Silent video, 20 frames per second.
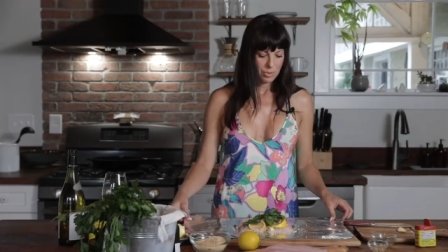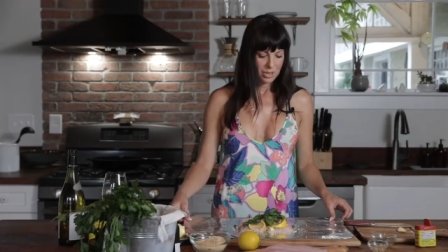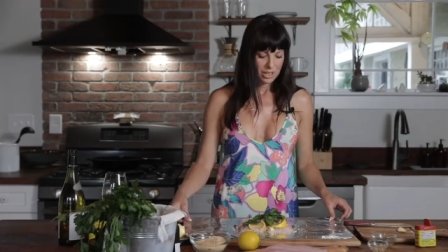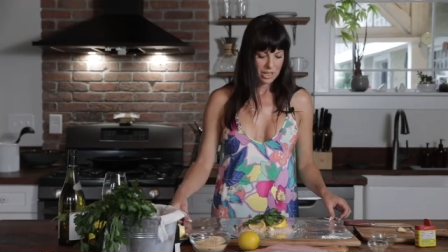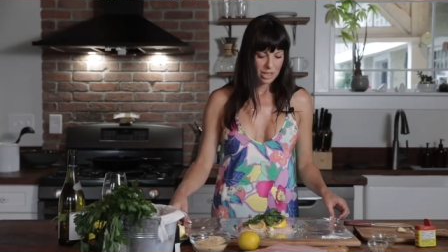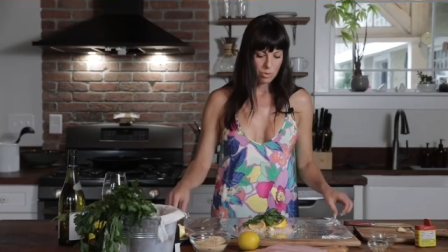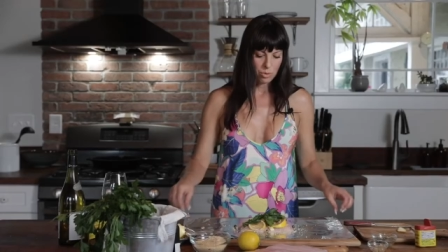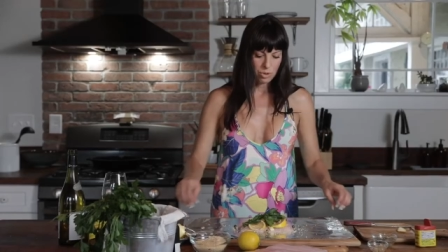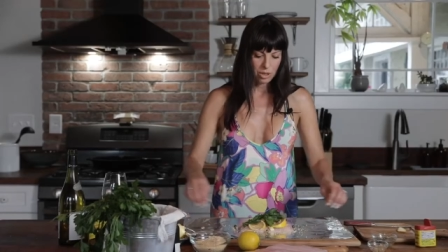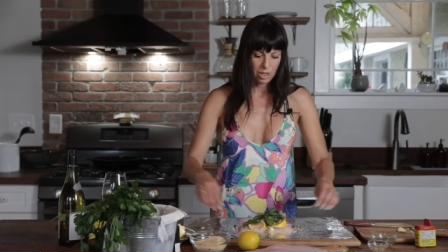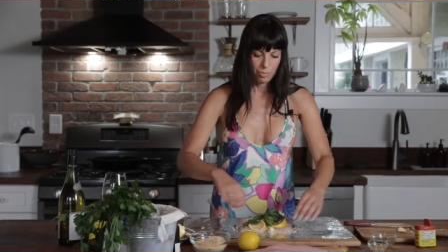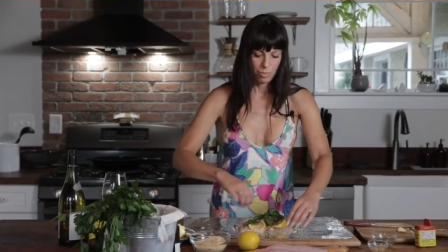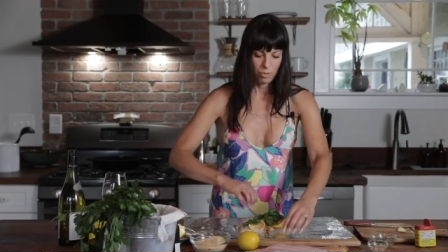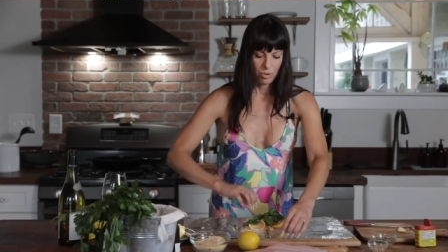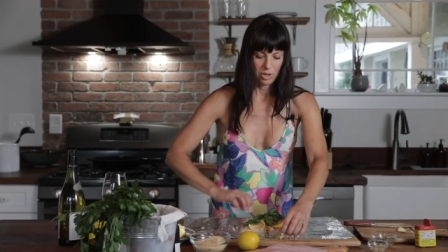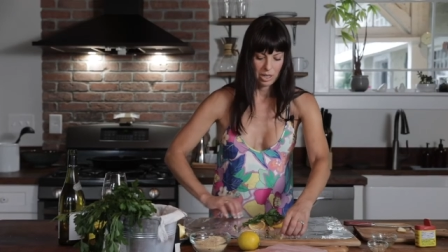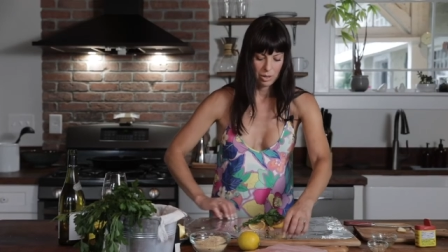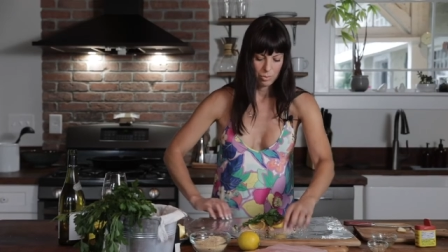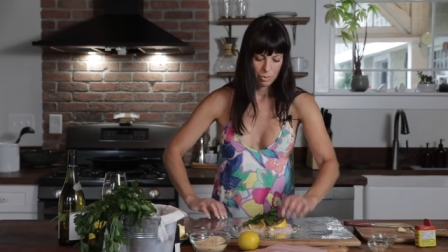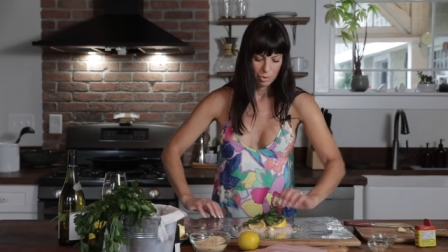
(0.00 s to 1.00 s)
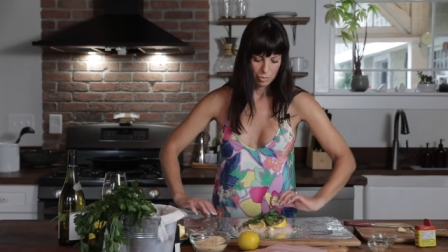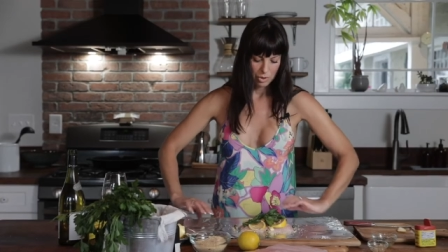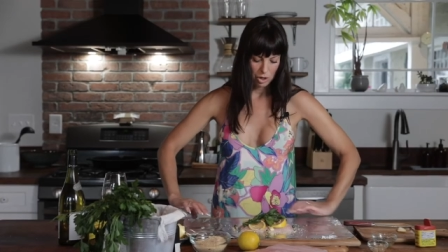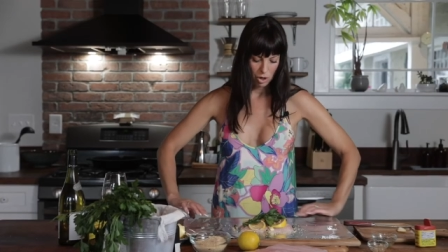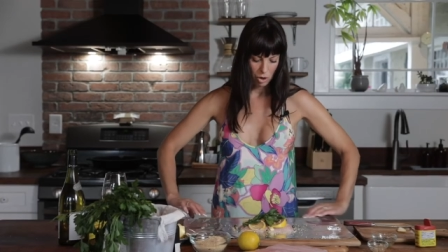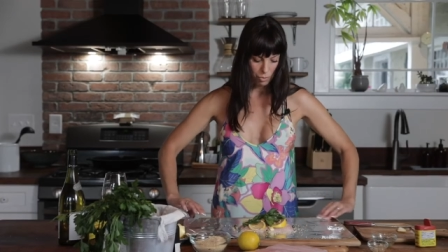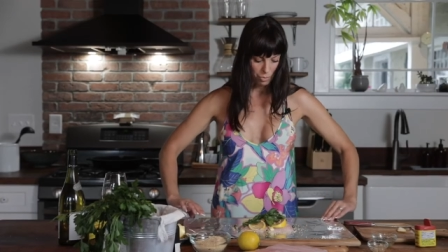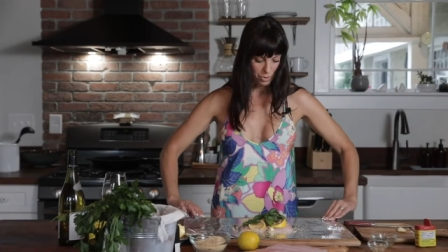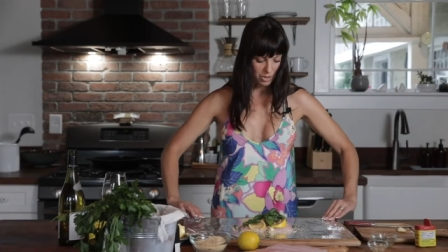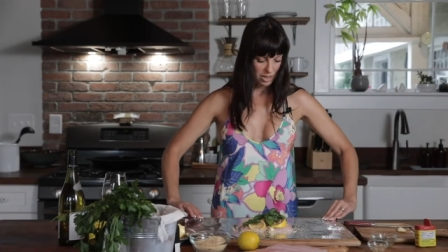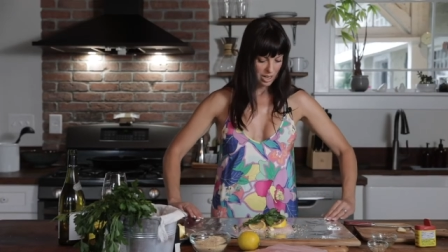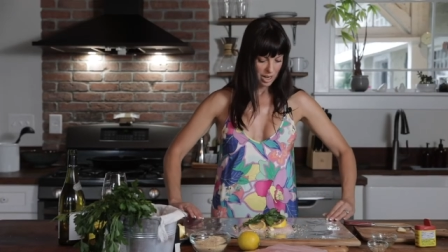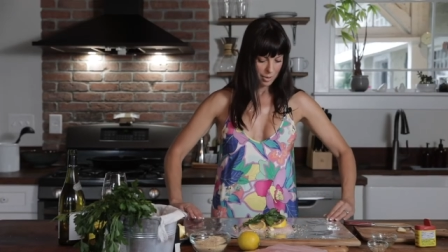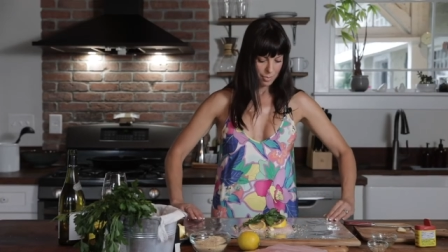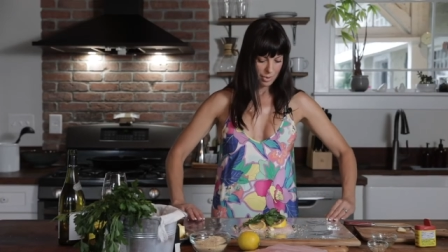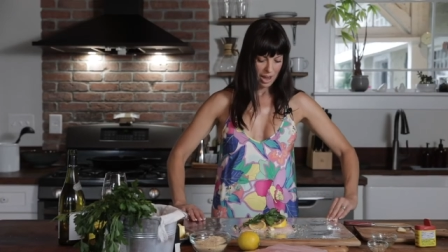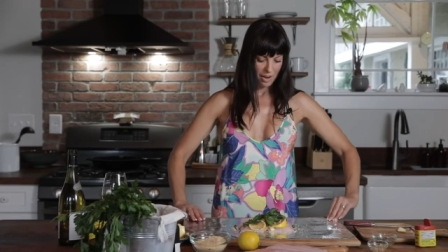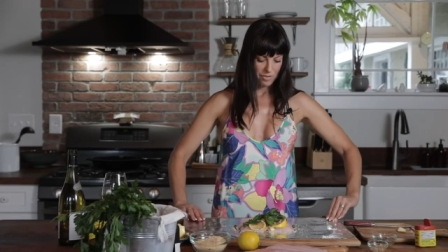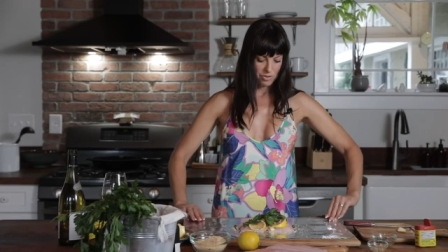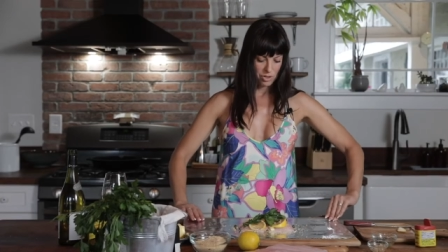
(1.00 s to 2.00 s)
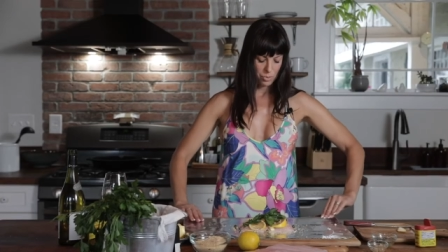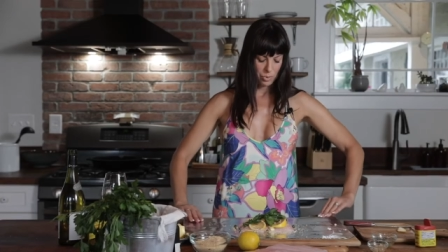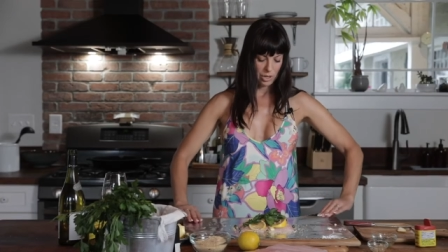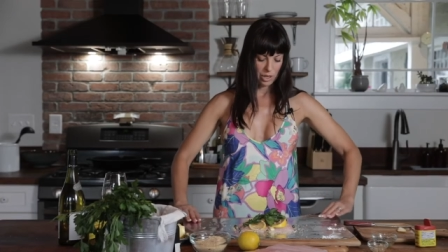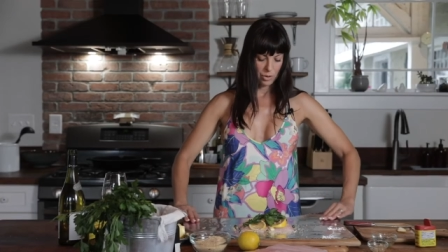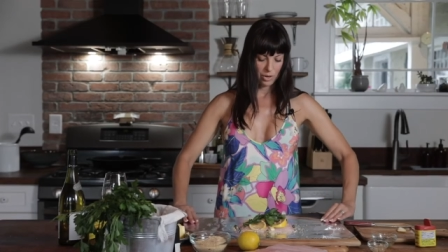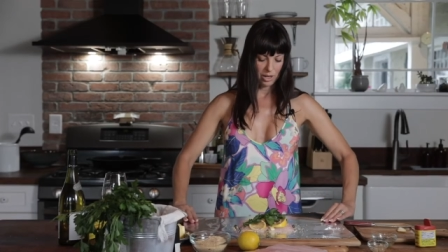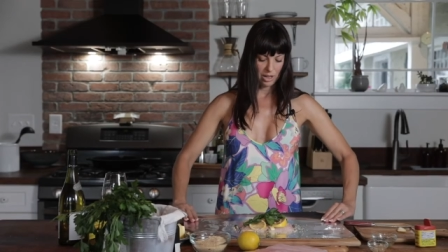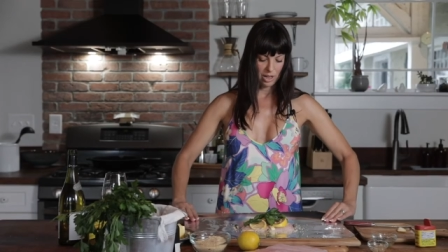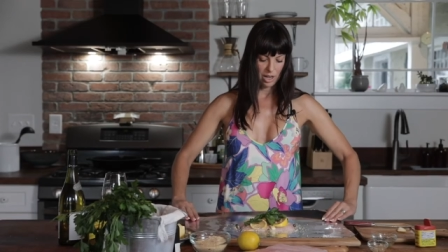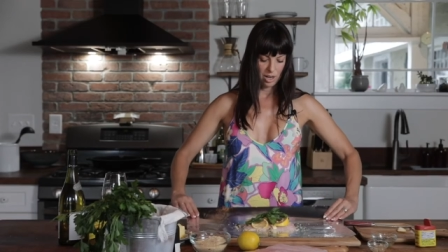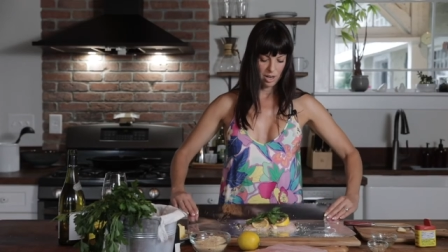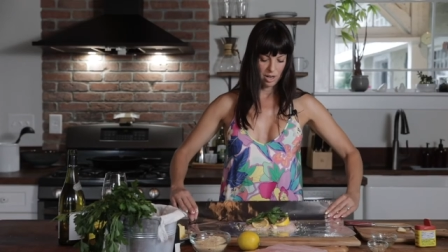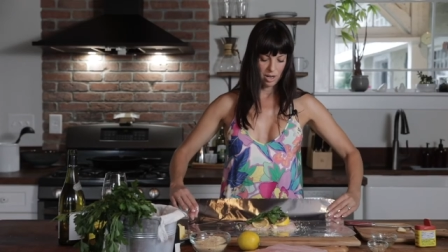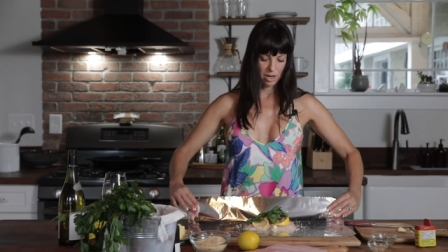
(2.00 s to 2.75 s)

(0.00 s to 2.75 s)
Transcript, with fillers: be equally pretty when we open it up after we grill it.